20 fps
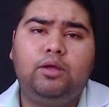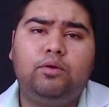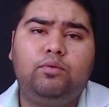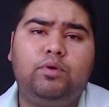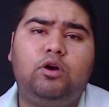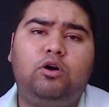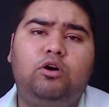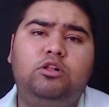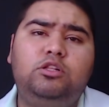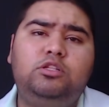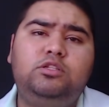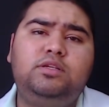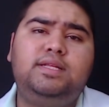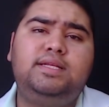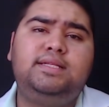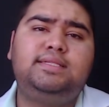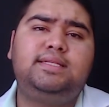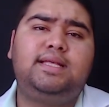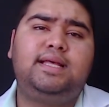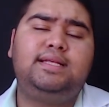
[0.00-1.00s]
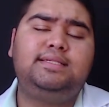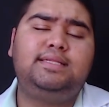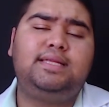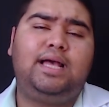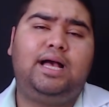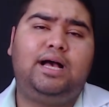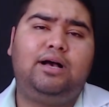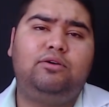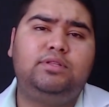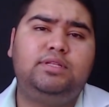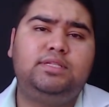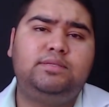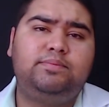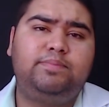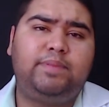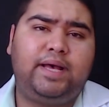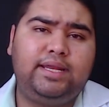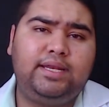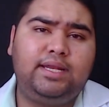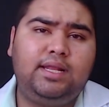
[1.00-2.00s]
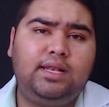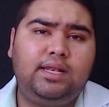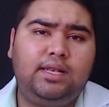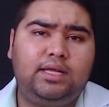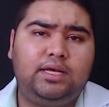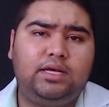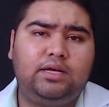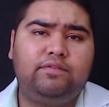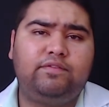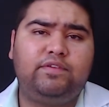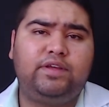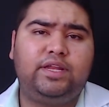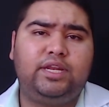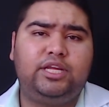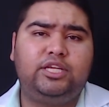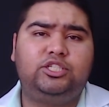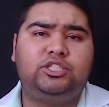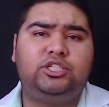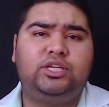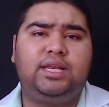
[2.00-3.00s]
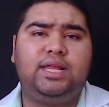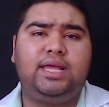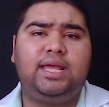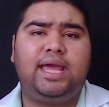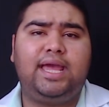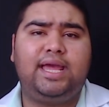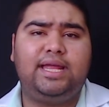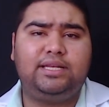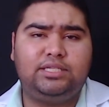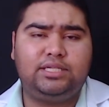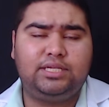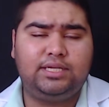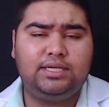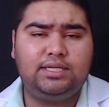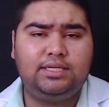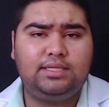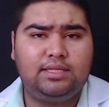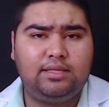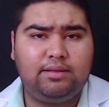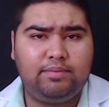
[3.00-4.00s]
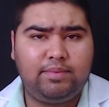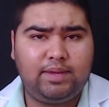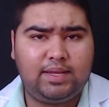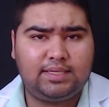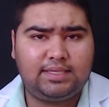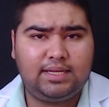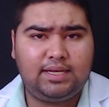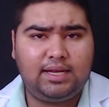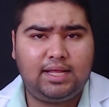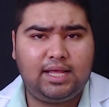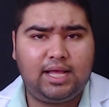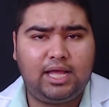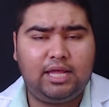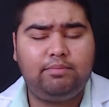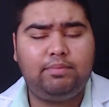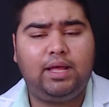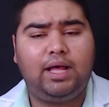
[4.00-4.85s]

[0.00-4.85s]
we also discussed how the spinal nerve initially entered the mesenchyme,